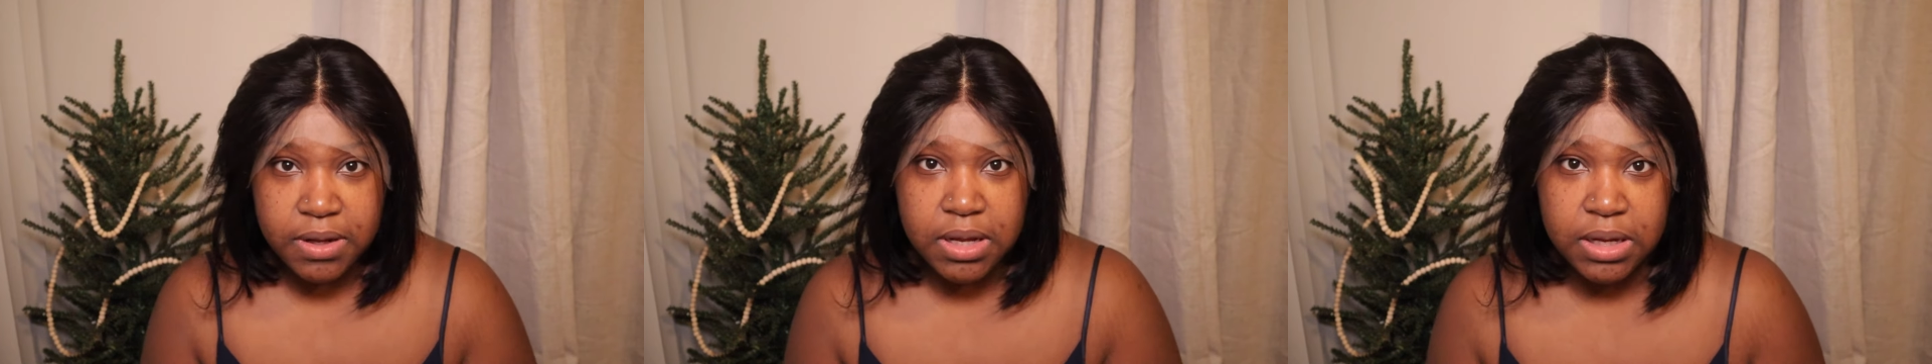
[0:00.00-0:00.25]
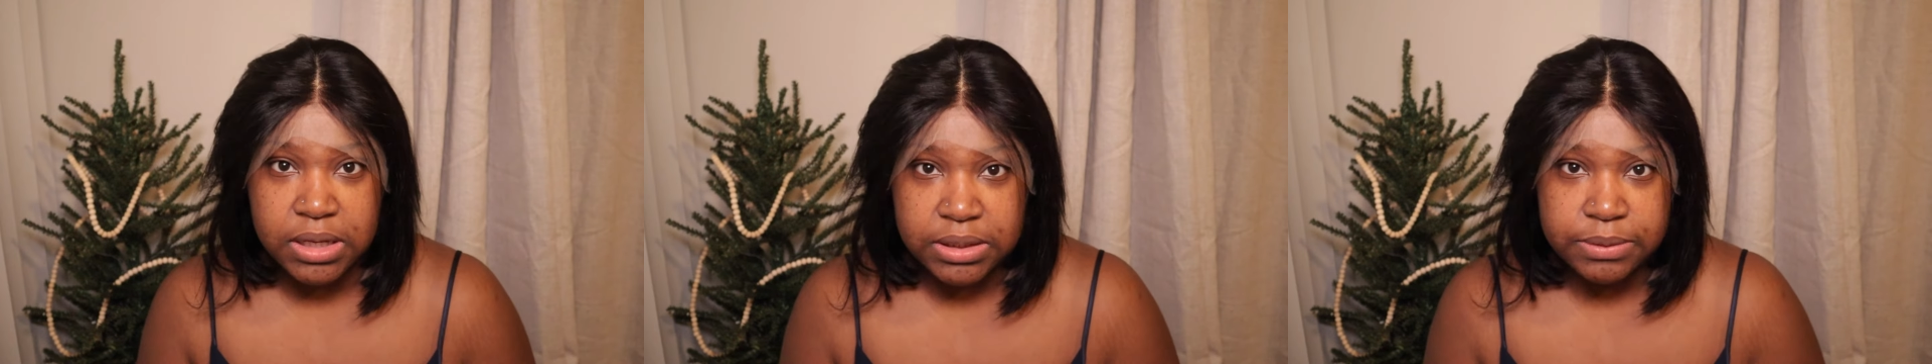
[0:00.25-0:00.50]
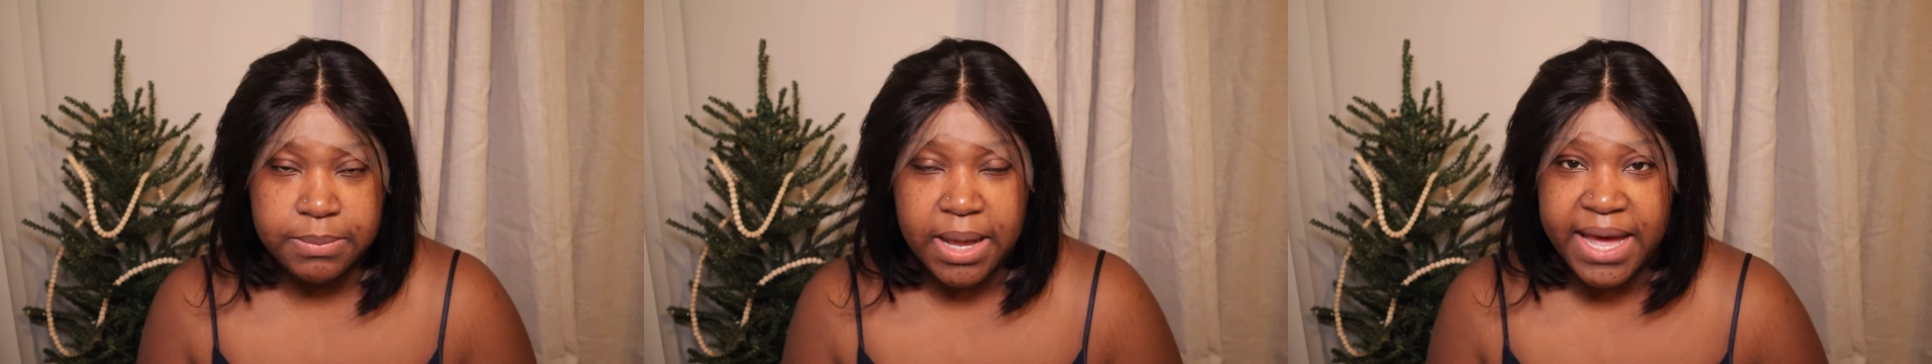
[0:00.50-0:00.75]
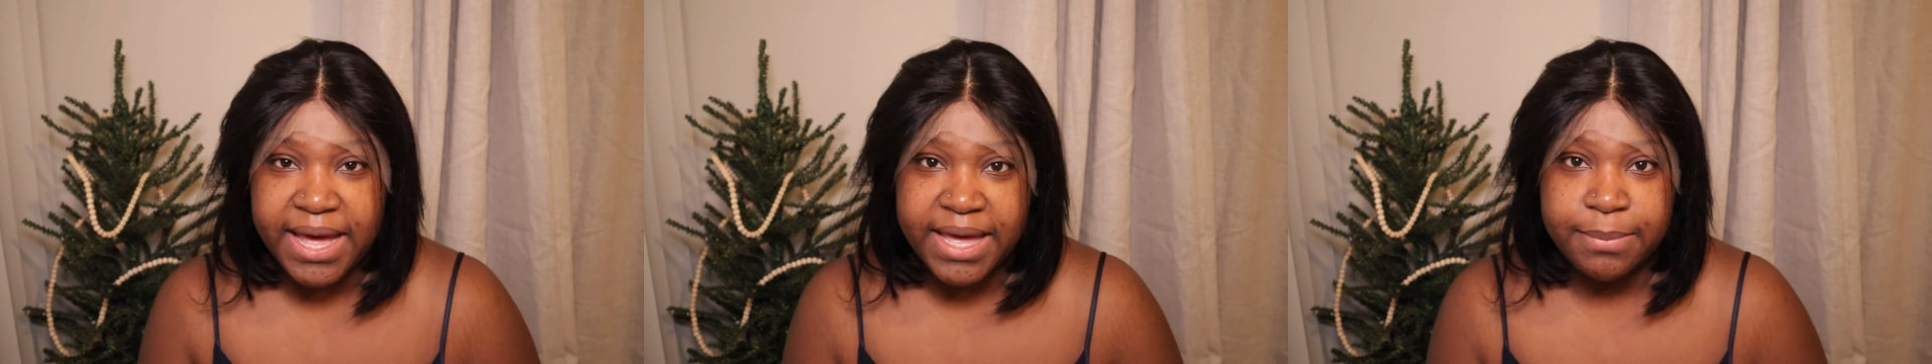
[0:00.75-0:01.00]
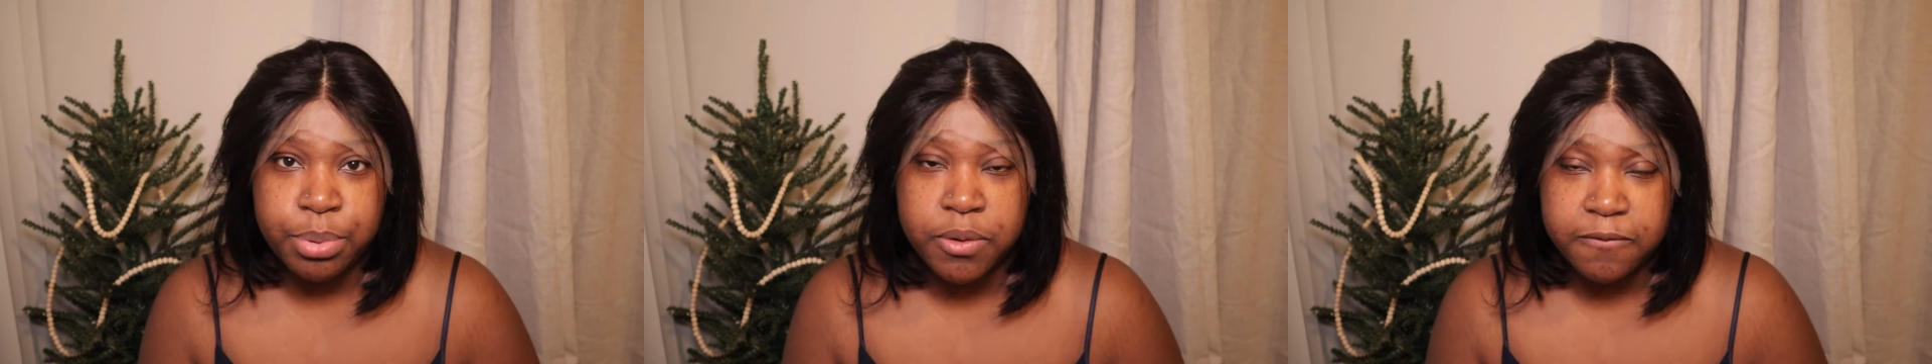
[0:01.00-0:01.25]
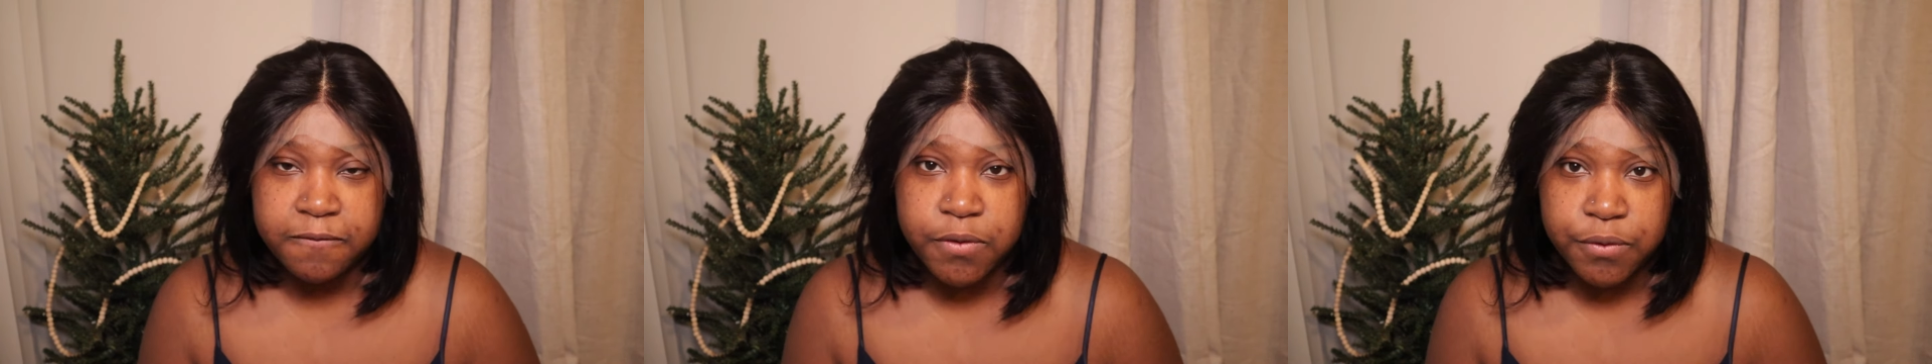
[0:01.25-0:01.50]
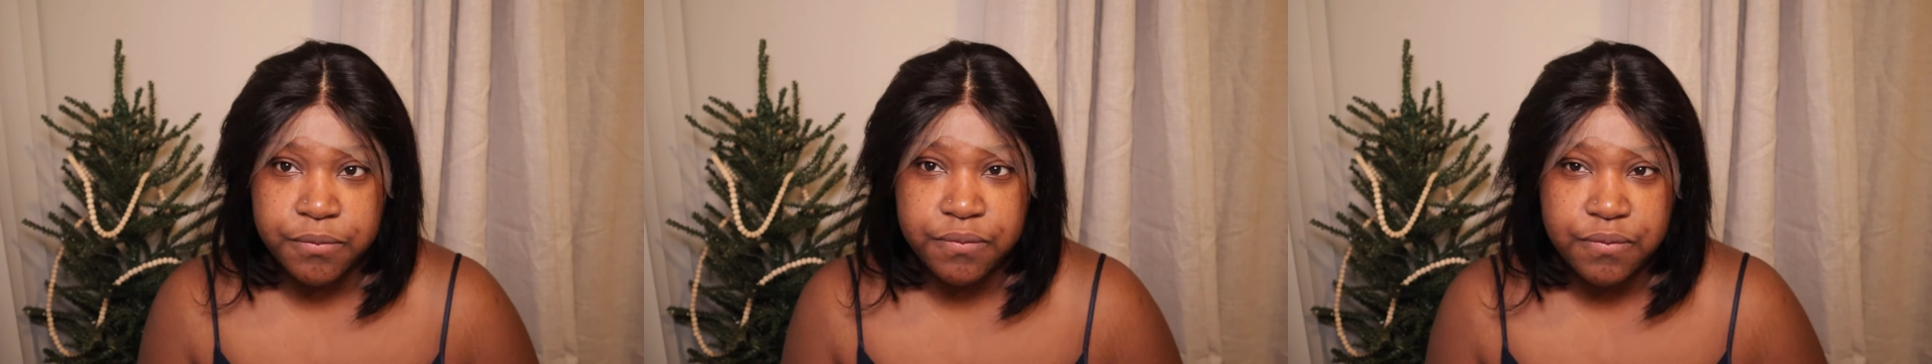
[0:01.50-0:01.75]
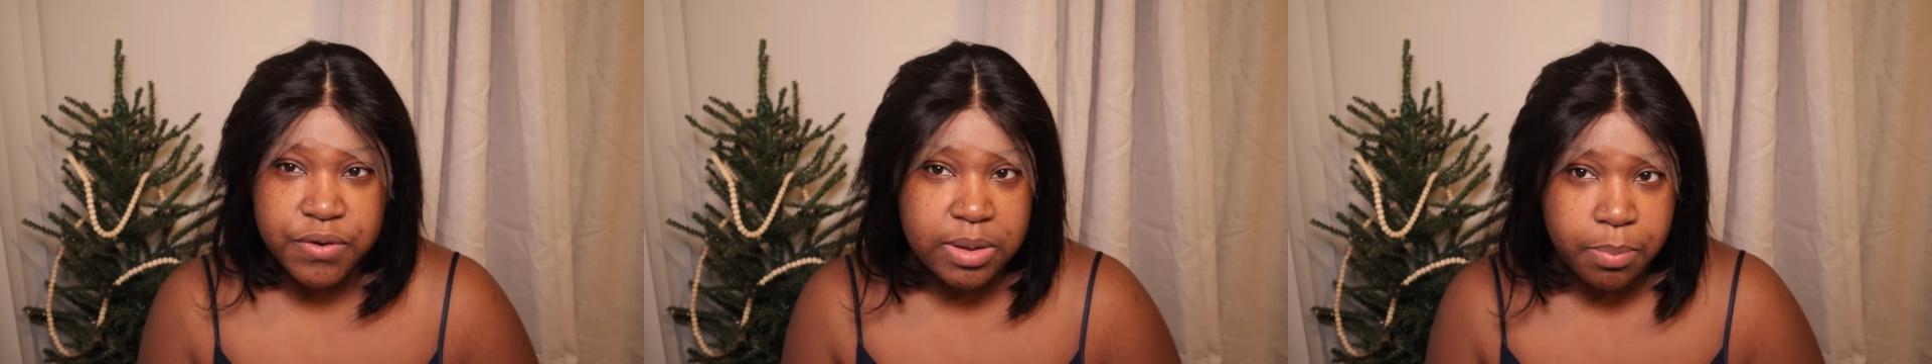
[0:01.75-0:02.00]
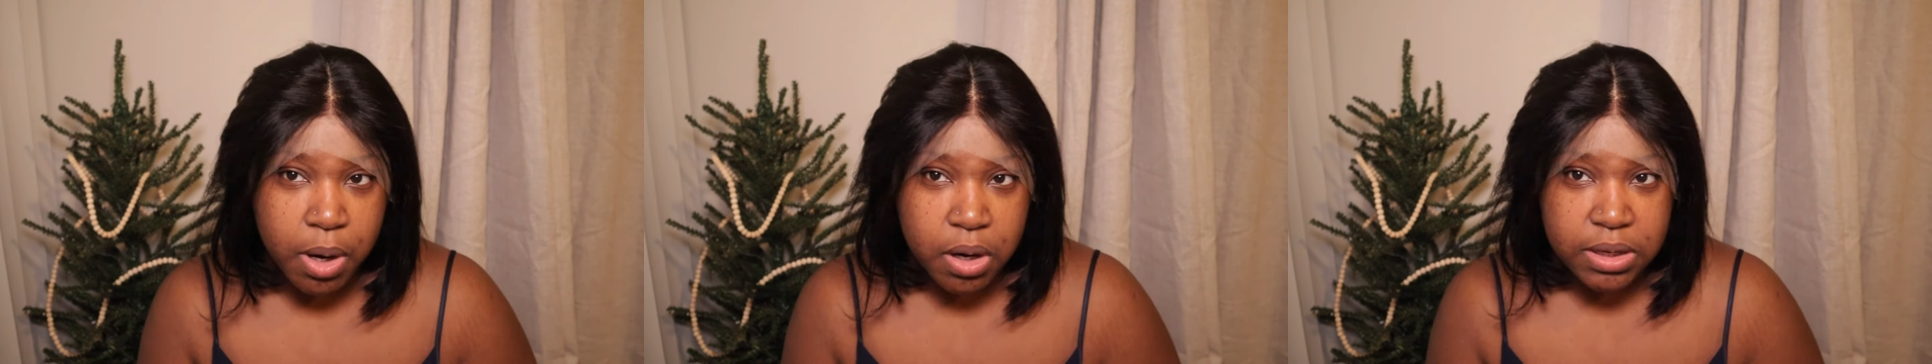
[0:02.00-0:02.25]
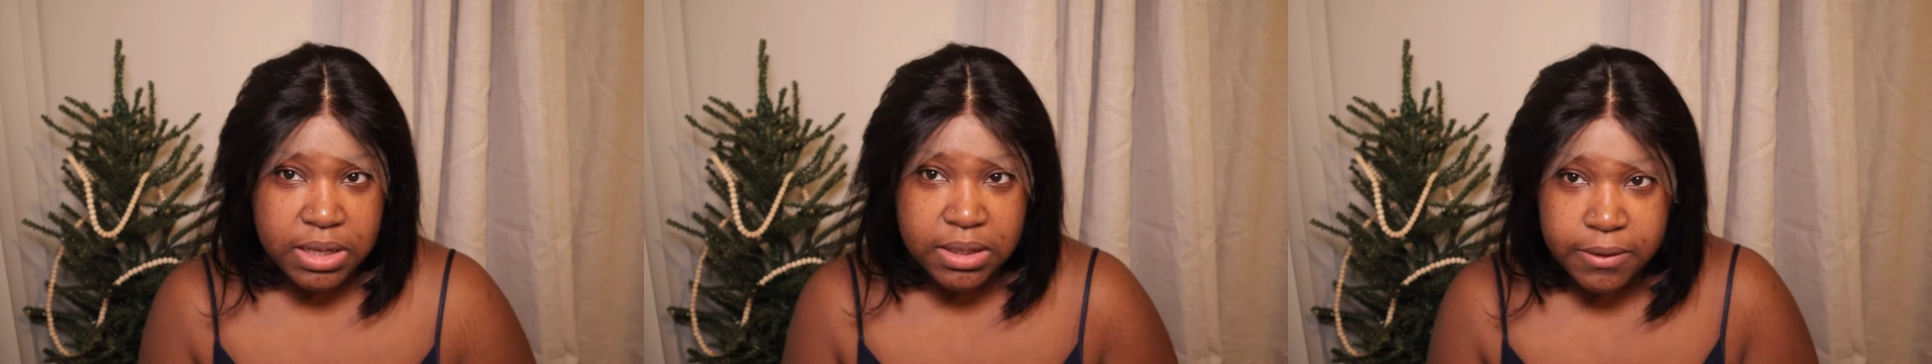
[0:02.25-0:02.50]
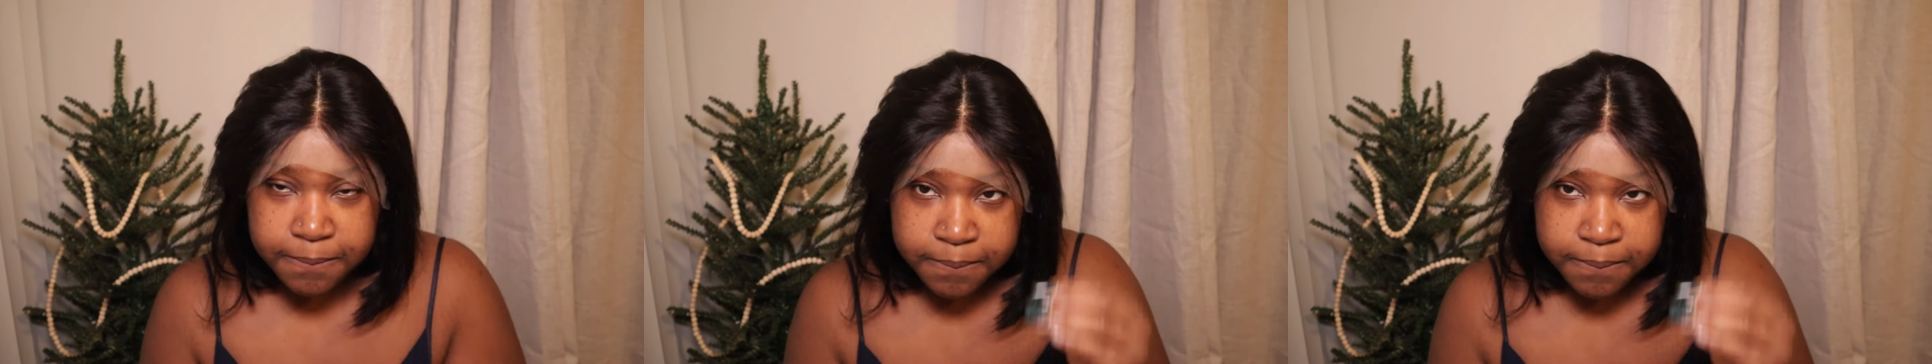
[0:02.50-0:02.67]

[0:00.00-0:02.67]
I prefer free parting